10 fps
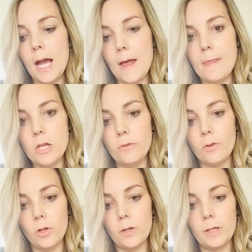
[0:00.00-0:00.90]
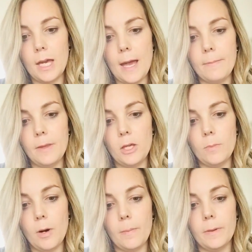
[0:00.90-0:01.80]
and then you've got your cap that you
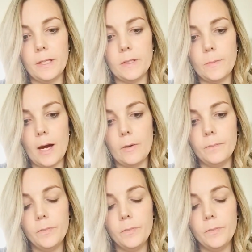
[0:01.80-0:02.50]
pop in as well.